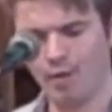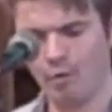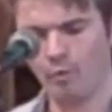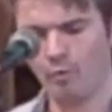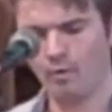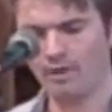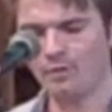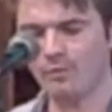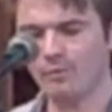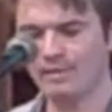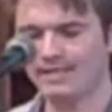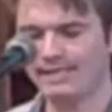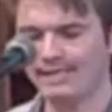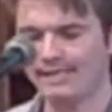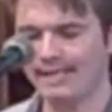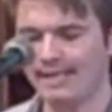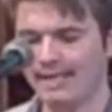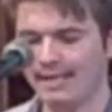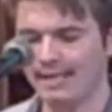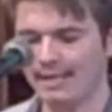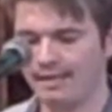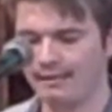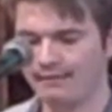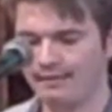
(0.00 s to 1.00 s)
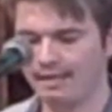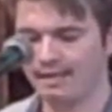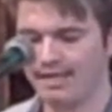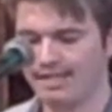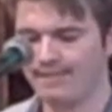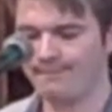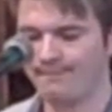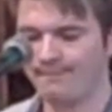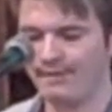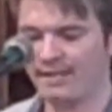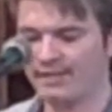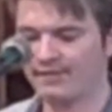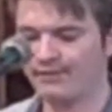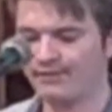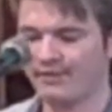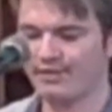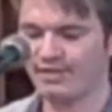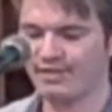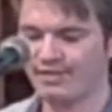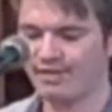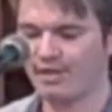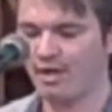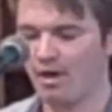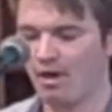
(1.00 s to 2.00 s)
Willie was sitting in his best
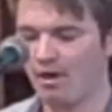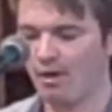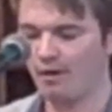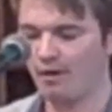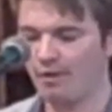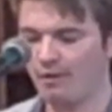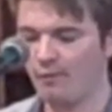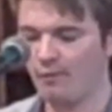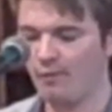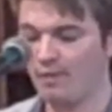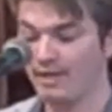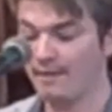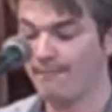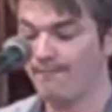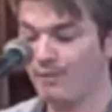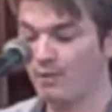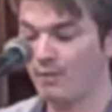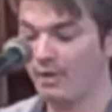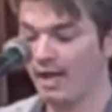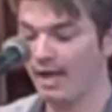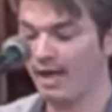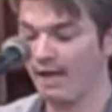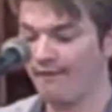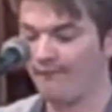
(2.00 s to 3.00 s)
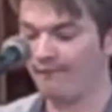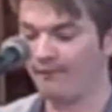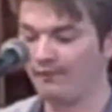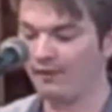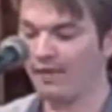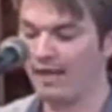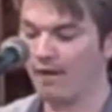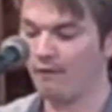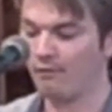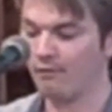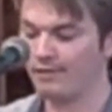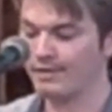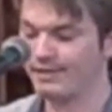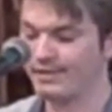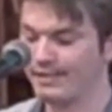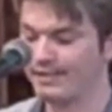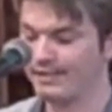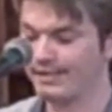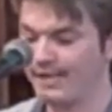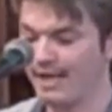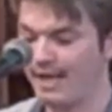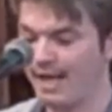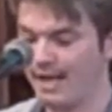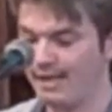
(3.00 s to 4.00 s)
friend's car with a bouquet of flowers in
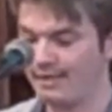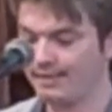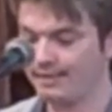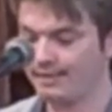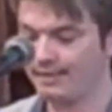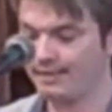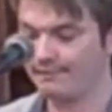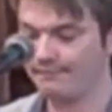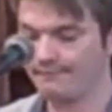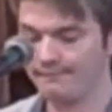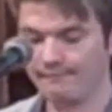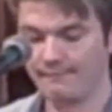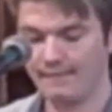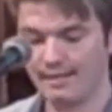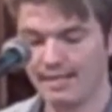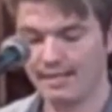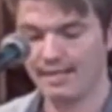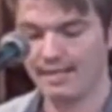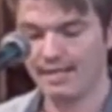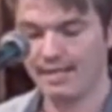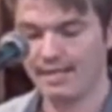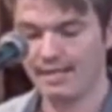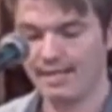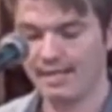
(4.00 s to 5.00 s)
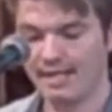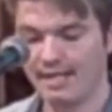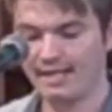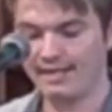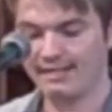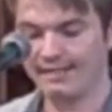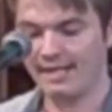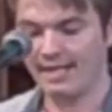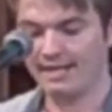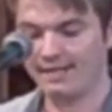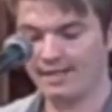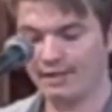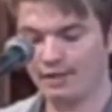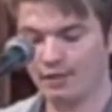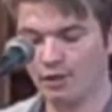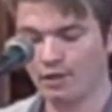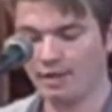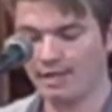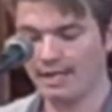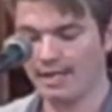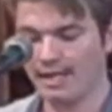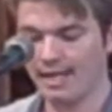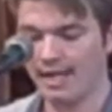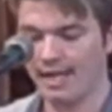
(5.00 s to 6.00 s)
his hands. He sat there
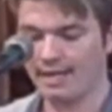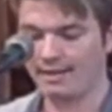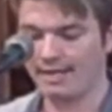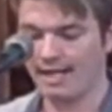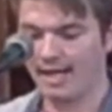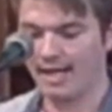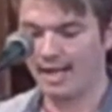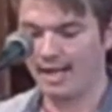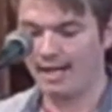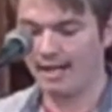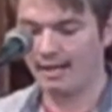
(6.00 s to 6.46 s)
looking at a